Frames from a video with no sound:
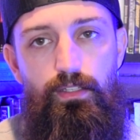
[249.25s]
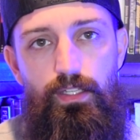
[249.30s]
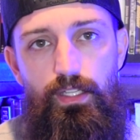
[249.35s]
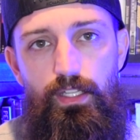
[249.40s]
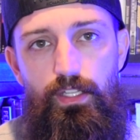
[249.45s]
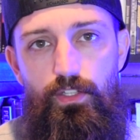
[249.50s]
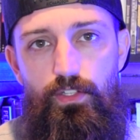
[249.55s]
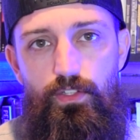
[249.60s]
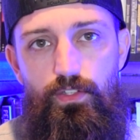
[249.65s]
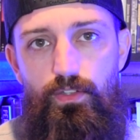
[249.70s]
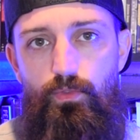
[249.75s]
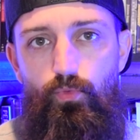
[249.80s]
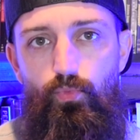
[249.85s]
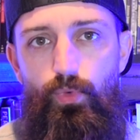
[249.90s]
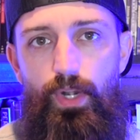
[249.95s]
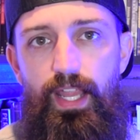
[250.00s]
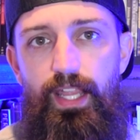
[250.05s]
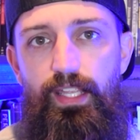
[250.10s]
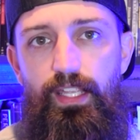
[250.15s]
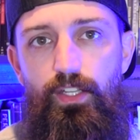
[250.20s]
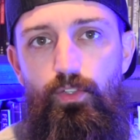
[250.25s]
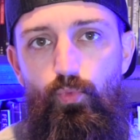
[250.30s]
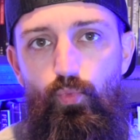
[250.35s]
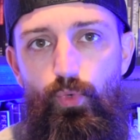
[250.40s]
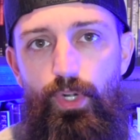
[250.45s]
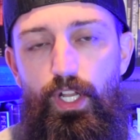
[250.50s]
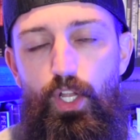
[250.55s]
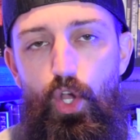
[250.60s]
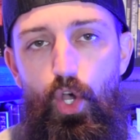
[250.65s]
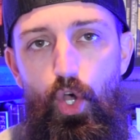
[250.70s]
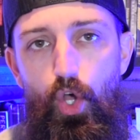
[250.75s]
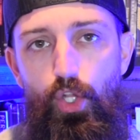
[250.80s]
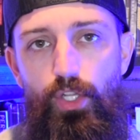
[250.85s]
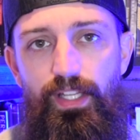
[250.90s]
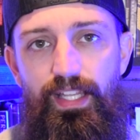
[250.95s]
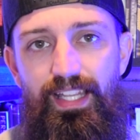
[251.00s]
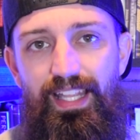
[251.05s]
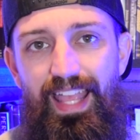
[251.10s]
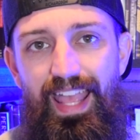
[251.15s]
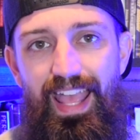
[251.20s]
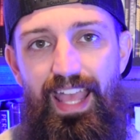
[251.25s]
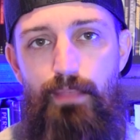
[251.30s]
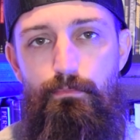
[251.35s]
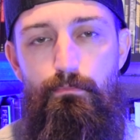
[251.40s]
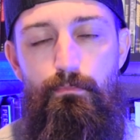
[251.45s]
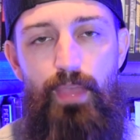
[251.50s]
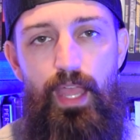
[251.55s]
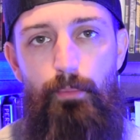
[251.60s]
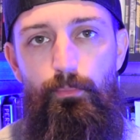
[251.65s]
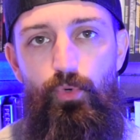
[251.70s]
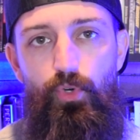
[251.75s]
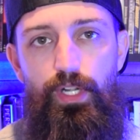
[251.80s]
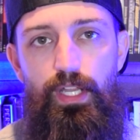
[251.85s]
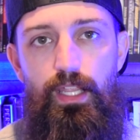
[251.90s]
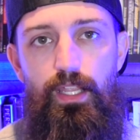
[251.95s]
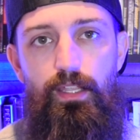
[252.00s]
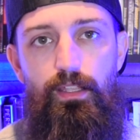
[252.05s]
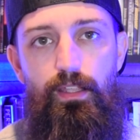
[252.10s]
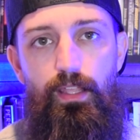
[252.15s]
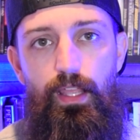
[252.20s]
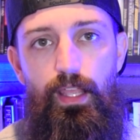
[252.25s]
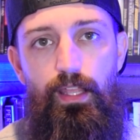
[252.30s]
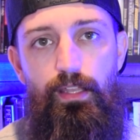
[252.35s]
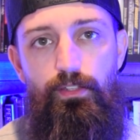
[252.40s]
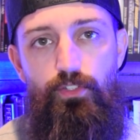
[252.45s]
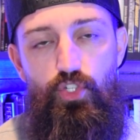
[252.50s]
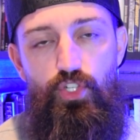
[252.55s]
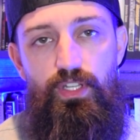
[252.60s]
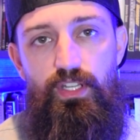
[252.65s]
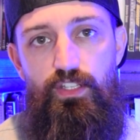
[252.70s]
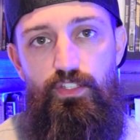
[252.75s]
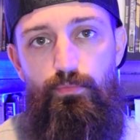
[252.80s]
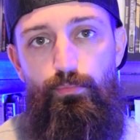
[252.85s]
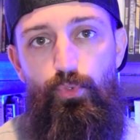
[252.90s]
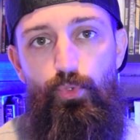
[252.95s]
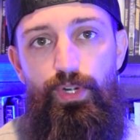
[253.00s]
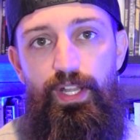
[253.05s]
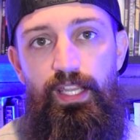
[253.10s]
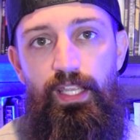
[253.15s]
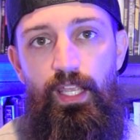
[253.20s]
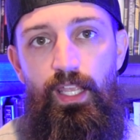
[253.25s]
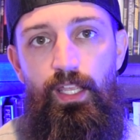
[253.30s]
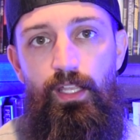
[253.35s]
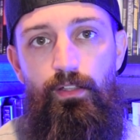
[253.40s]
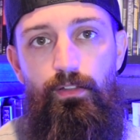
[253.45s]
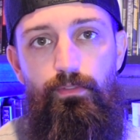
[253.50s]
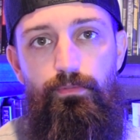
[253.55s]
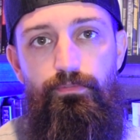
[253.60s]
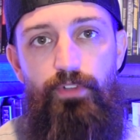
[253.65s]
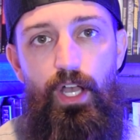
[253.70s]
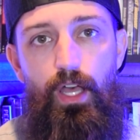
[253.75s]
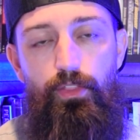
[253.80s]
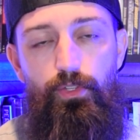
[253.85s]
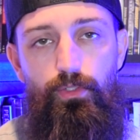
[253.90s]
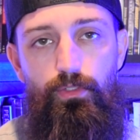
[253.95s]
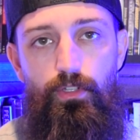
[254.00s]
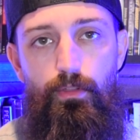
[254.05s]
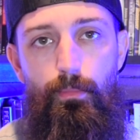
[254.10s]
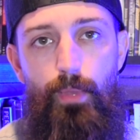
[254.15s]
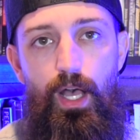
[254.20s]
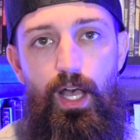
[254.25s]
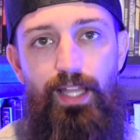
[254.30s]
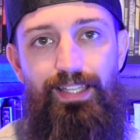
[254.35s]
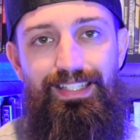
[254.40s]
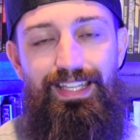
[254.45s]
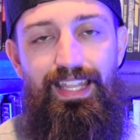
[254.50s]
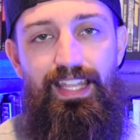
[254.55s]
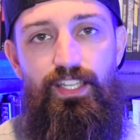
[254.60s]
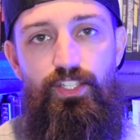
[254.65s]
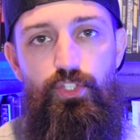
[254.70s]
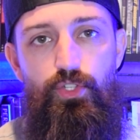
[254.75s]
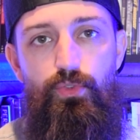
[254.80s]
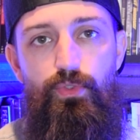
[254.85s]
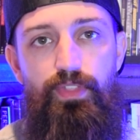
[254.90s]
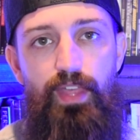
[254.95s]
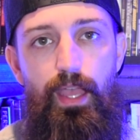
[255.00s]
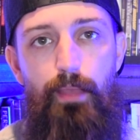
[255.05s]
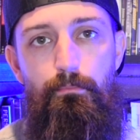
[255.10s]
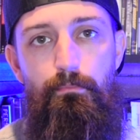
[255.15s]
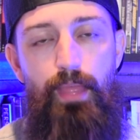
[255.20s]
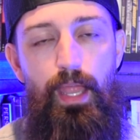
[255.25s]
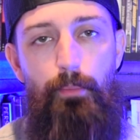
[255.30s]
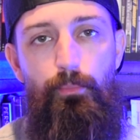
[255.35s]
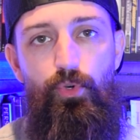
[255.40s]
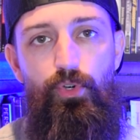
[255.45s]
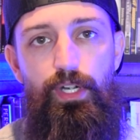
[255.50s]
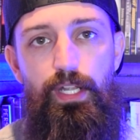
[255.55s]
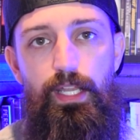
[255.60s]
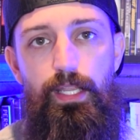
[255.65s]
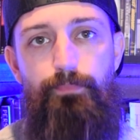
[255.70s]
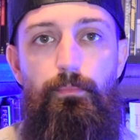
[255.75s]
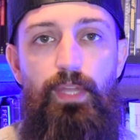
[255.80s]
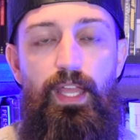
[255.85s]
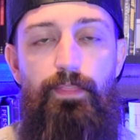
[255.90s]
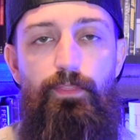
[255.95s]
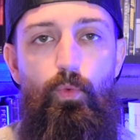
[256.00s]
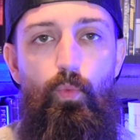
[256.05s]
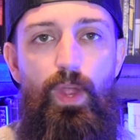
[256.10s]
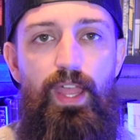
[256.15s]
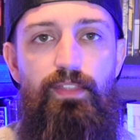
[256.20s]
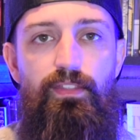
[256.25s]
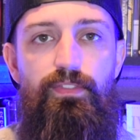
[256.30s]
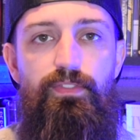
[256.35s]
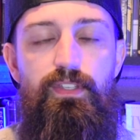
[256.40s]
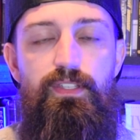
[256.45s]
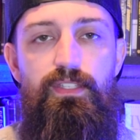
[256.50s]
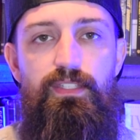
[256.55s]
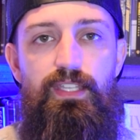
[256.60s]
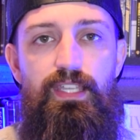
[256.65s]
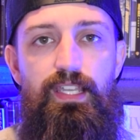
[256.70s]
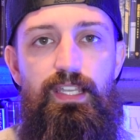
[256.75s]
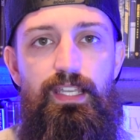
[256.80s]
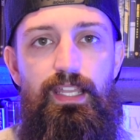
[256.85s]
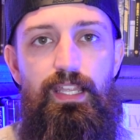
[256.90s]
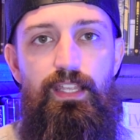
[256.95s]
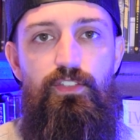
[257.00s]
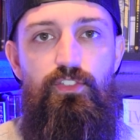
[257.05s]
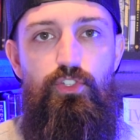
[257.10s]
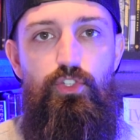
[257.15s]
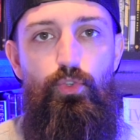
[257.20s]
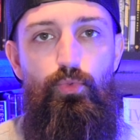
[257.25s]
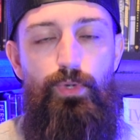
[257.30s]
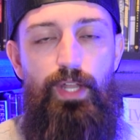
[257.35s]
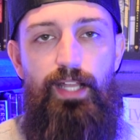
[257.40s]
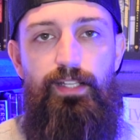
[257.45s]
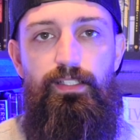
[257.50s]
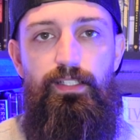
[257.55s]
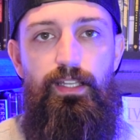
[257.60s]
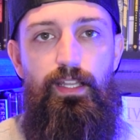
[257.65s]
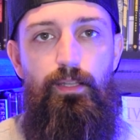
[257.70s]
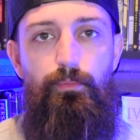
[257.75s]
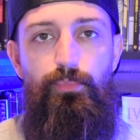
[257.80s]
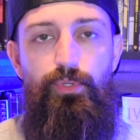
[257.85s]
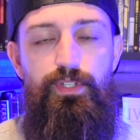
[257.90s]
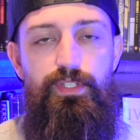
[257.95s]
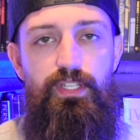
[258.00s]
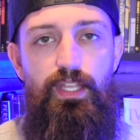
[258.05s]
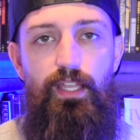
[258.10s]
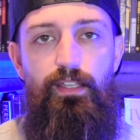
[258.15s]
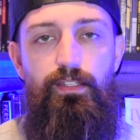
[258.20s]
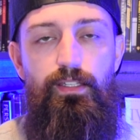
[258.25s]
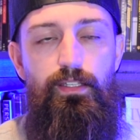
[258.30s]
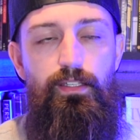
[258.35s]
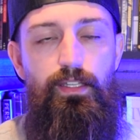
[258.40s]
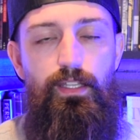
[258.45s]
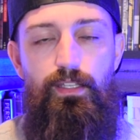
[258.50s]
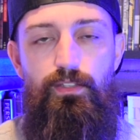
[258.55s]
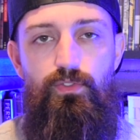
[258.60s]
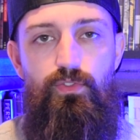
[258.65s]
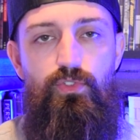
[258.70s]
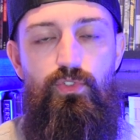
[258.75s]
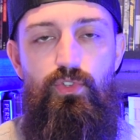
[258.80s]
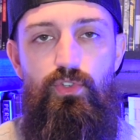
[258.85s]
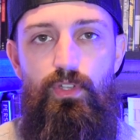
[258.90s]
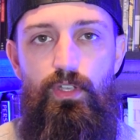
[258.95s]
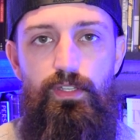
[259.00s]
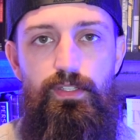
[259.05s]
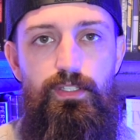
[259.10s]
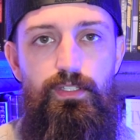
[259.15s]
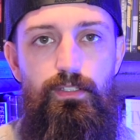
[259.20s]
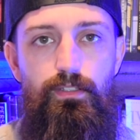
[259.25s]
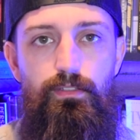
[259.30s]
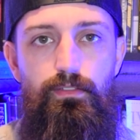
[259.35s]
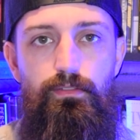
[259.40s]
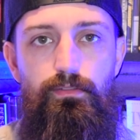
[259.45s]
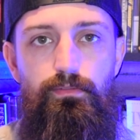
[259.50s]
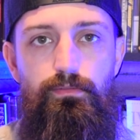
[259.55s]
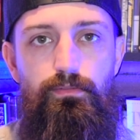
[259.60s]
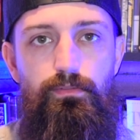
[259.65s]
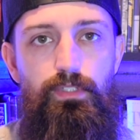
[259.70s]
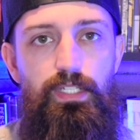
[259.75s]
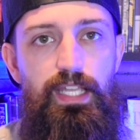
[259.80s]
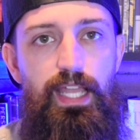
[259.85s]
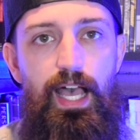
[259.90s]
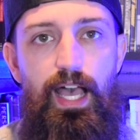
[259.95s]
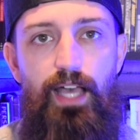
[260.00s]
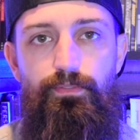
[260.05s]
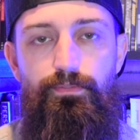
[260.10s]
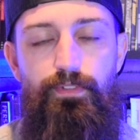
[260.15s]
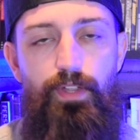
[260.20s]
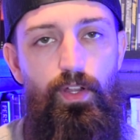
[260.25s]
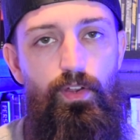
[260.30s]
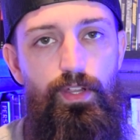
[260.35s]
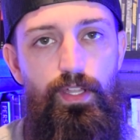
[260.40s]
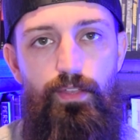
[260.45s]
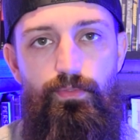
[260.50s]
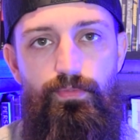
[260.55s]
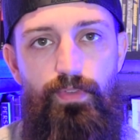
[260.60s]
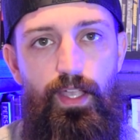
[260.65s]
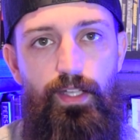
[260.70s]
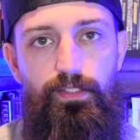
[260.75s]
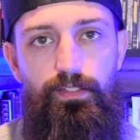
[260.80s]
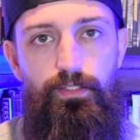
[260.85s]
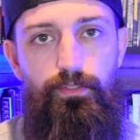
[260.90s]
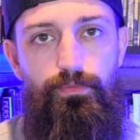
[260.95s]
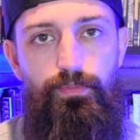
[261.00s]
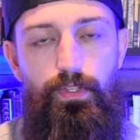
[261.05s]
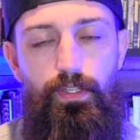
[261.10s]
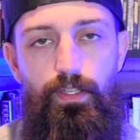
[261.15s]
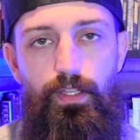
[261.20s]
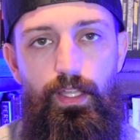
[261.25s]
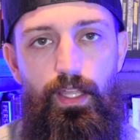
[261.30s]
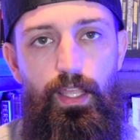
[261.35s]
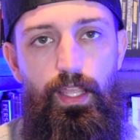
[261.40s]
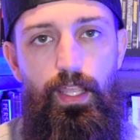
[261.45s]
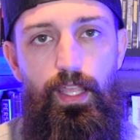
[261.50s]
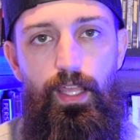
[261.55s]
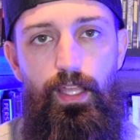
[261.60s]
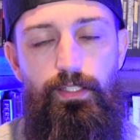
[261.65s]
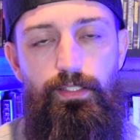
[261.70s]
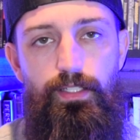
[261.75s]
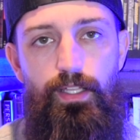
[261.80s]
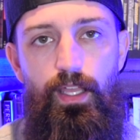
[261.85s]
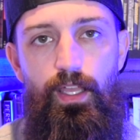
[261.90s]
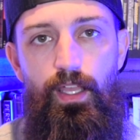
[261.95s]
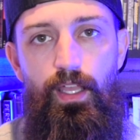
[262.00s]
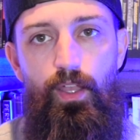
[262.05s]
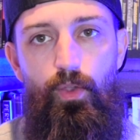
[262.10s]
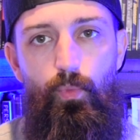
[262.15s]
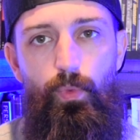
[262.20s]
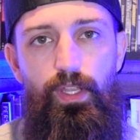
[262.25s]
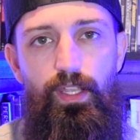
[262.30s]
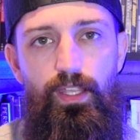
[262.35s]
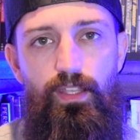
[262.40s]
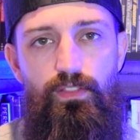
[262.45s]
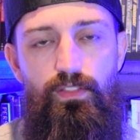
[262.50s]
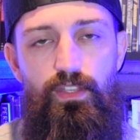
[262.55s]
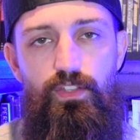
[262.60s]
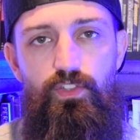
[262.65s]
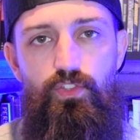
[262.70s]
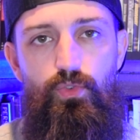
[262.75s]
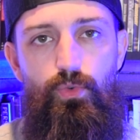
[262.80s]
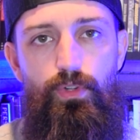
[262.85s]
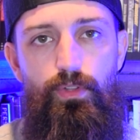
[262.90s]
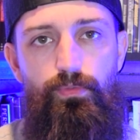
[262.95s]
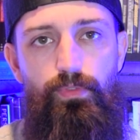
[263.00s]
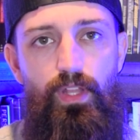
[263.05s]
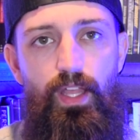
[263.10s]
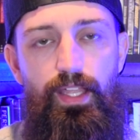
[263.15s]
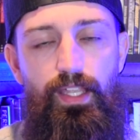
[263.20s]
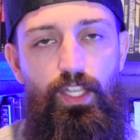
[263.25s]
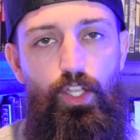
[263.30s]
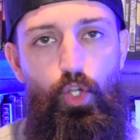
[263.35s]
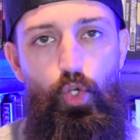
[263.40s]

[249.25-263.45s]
is Regan recalling a memory, and she is bringing Father Lamont into that memory. And the way that this scene is directed and presented is just not very effective. And we get this sort of like